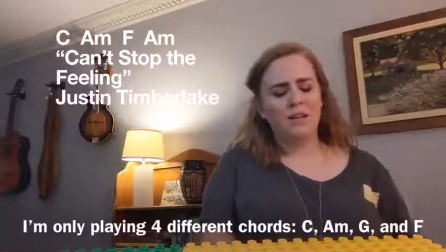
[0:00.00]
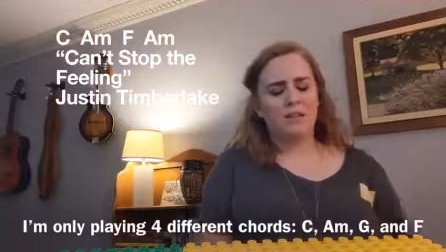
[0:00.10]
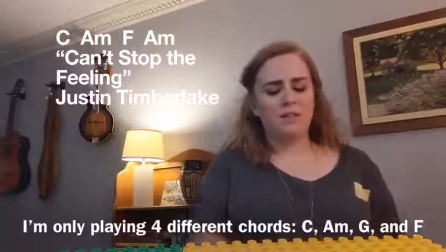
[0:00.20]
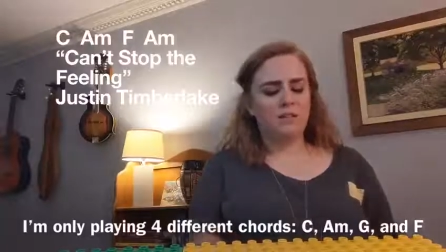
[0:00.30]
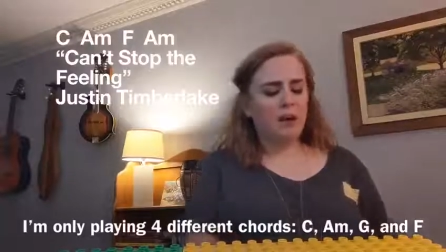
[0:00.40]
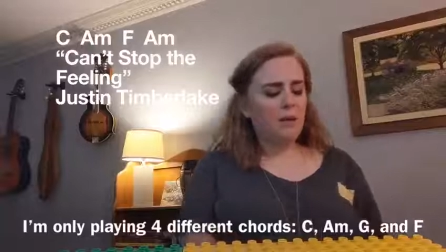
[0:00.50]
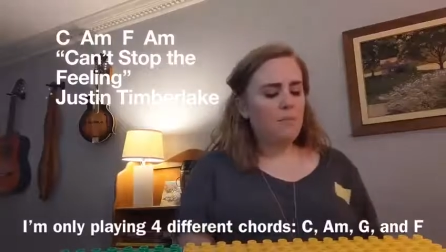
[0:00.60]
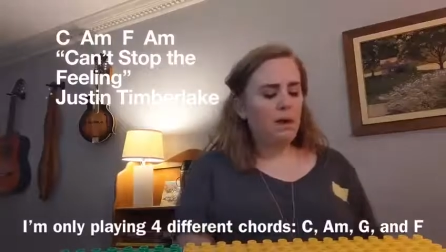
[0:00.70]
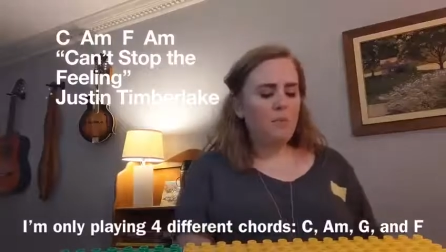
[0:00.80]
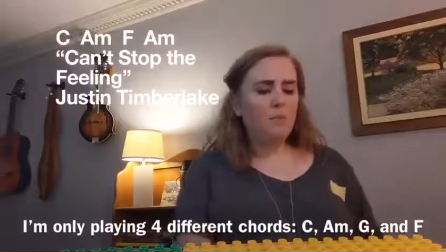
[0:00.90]
inside
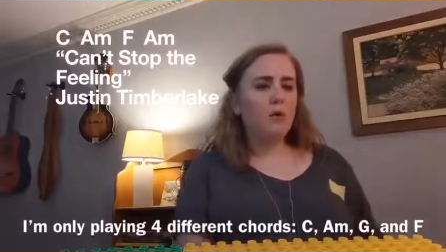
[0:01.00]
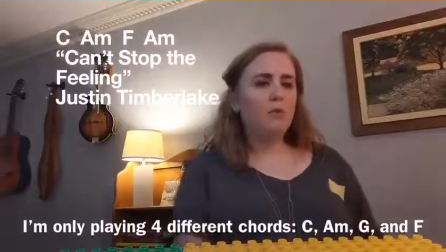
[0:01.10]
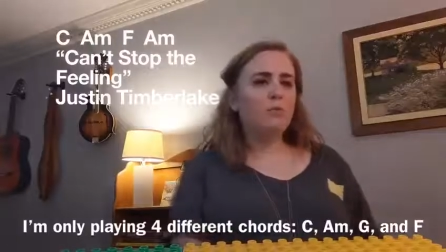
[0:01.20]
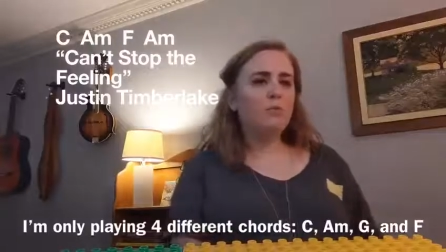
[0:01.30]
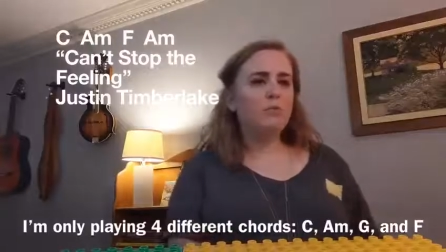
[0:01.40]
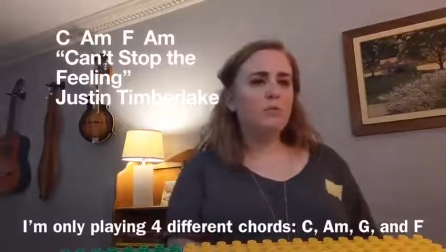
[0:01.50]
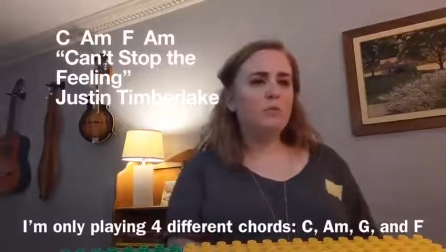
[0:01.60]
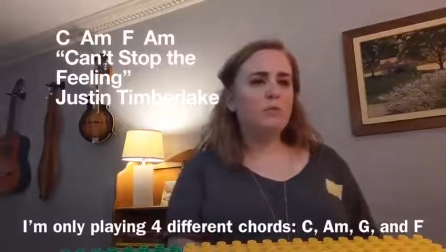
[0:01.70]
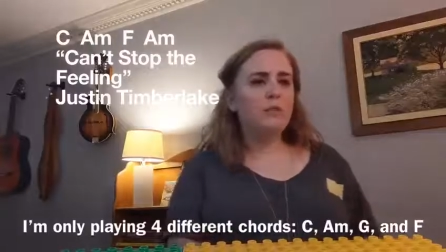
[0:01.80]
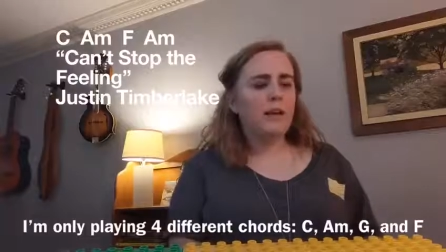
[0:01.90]
my
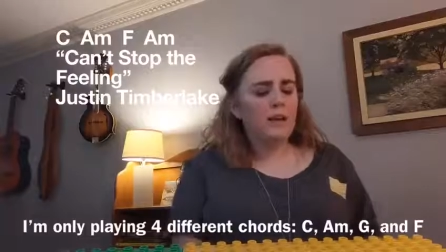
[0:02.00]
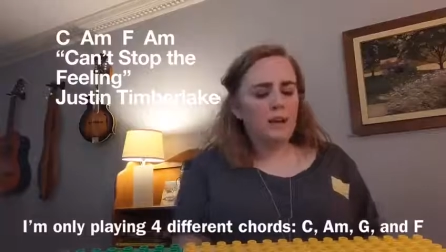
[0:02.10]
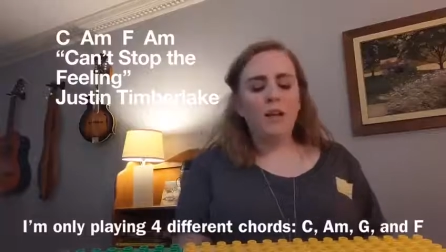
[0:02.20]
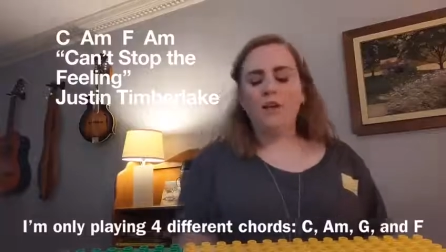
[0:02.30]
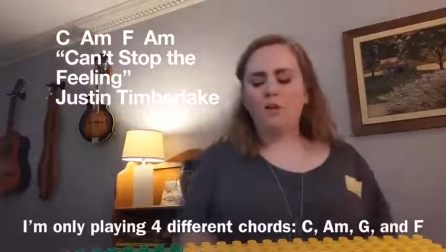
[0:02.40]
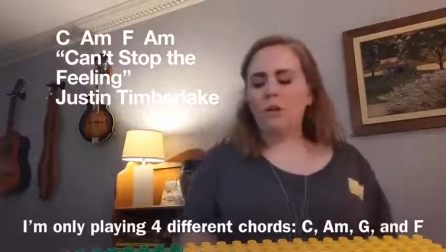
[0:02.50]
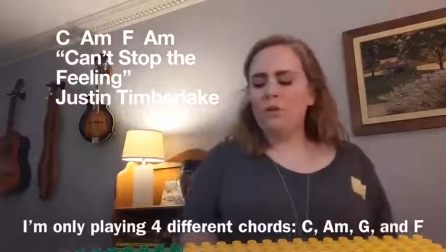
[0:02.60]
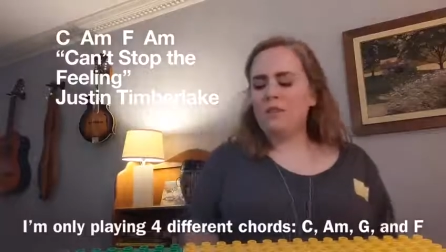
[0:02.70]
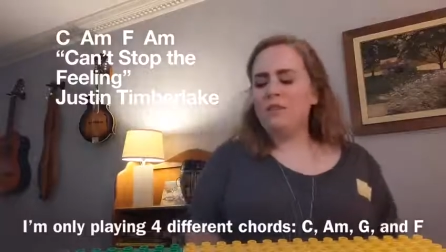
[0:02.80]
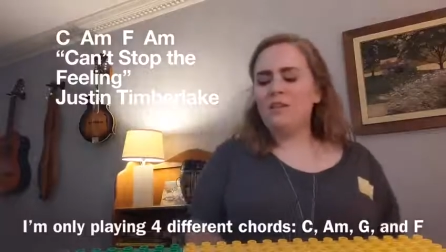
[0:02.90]
bones, it
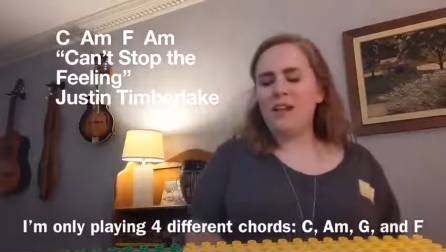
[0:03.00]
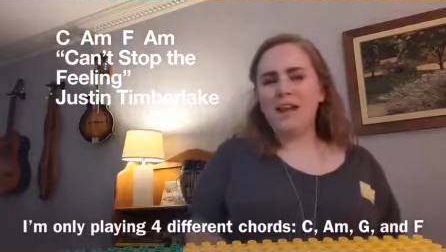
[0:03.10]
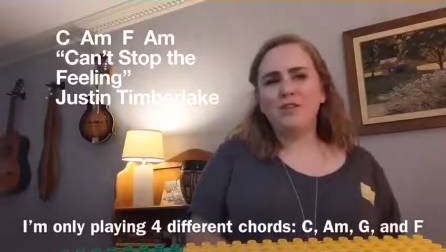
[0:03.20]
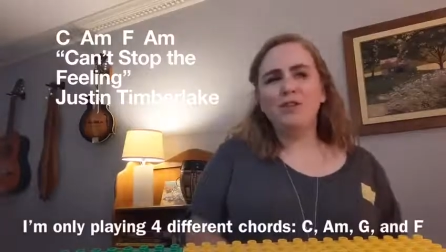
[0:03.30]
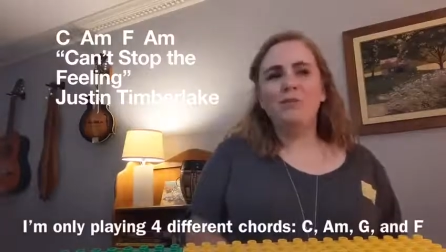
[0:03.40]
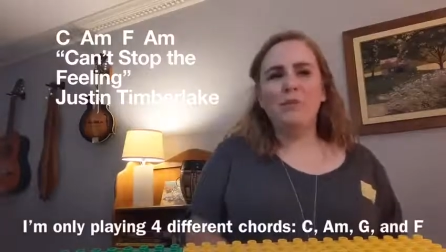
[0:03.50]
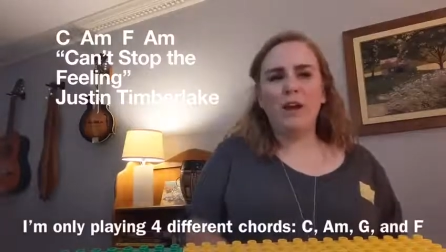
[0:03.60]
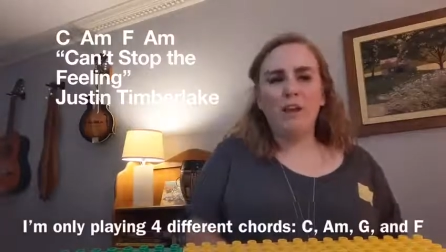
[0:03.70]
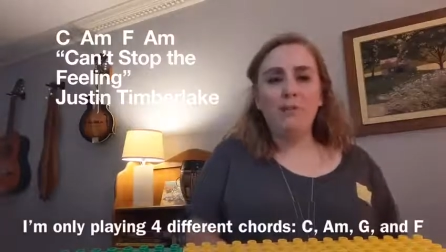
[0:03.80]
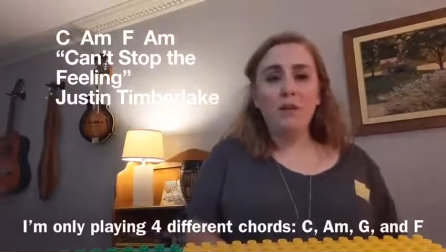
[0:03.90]
goes electric
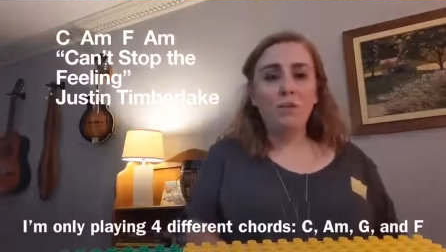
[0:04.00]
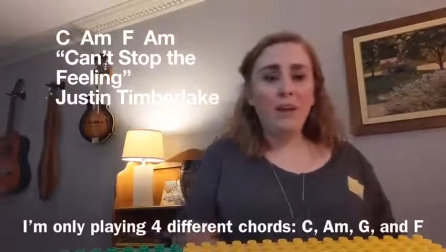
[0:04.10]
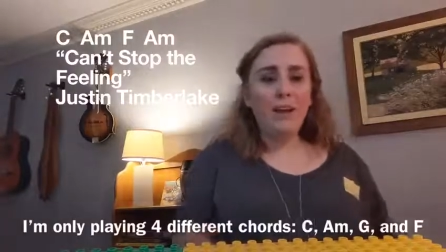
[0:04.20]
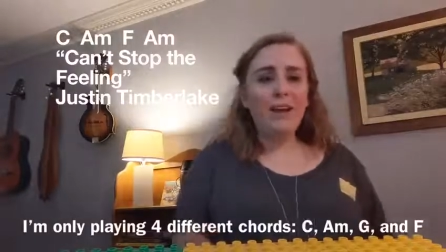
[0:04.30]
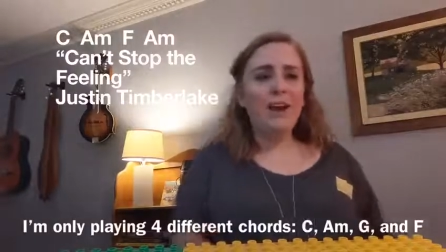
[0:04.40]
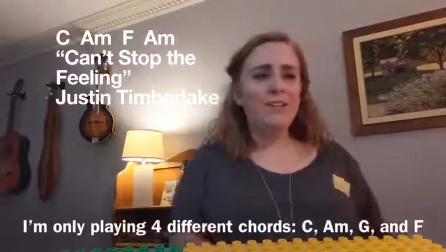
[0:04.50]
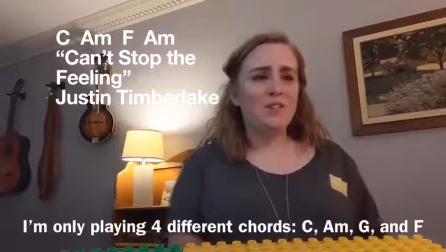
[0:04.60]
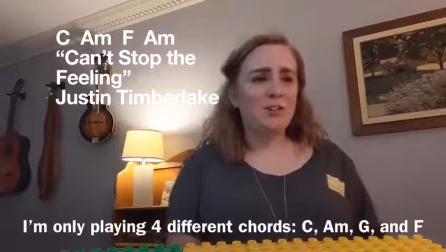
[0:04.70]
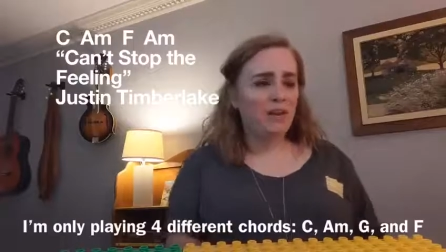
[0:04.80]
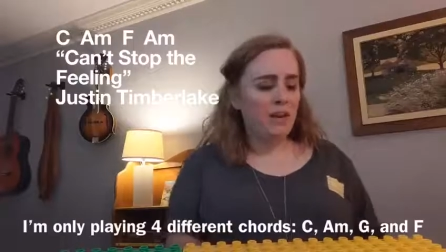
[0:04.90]
wavy when I
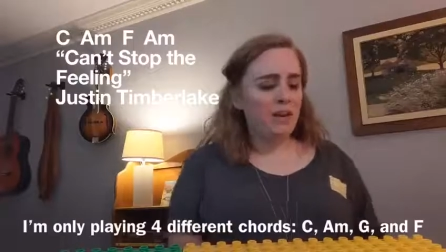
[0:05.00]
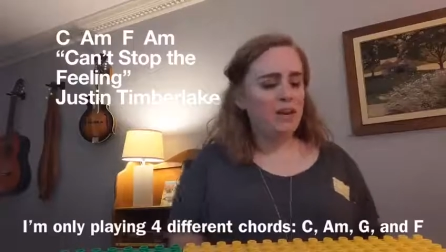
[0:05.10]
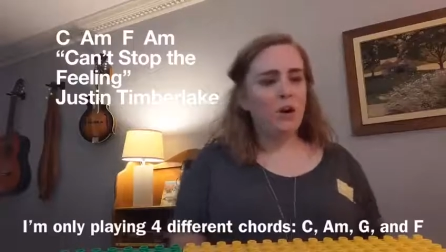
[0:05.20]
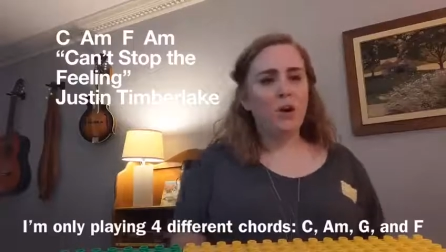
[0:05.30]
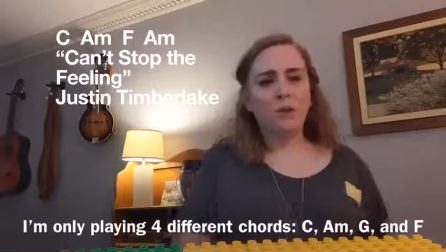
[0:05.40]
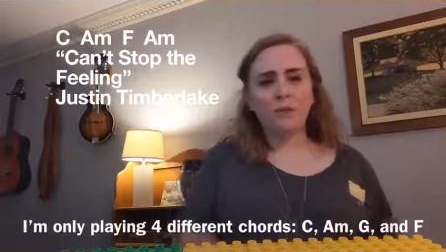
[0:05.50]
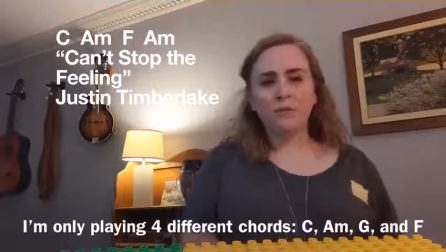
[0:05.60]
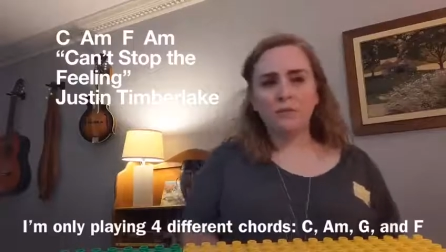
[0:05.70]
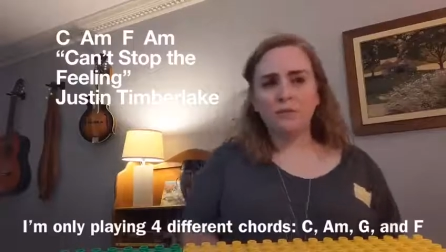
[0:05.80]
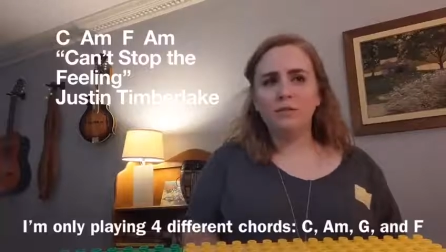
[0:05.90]
turn it
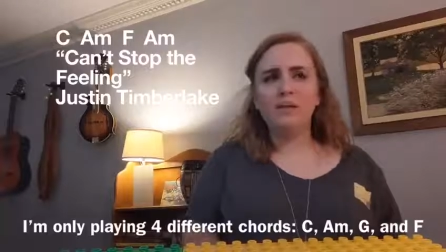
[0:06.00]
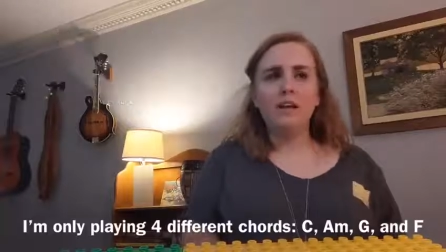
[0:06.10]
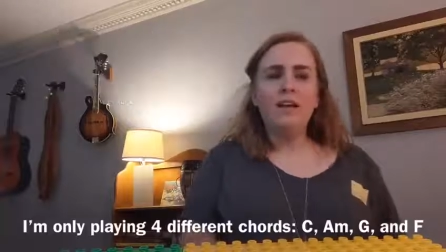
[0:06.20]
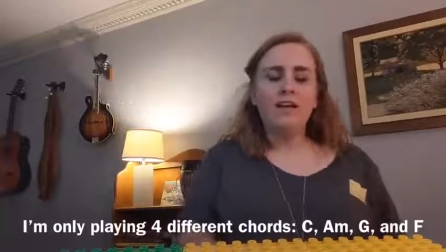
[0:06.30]
on.